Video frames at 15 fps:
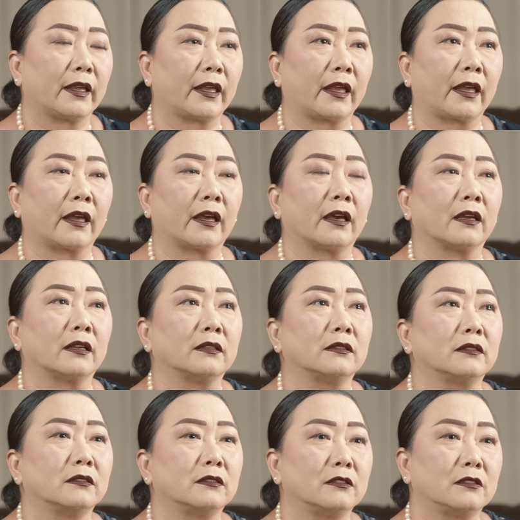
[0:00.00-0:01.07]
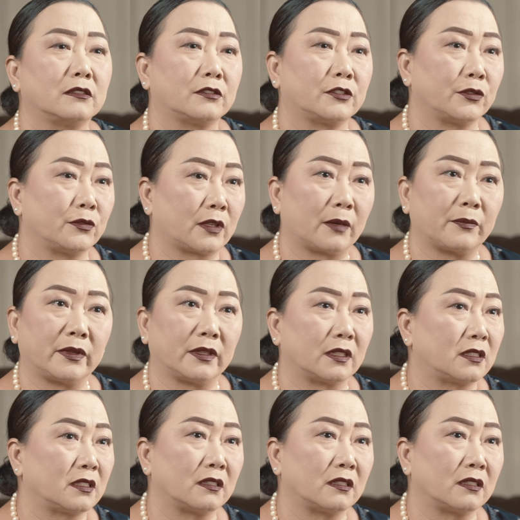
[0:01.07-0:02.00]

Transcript: And do not be in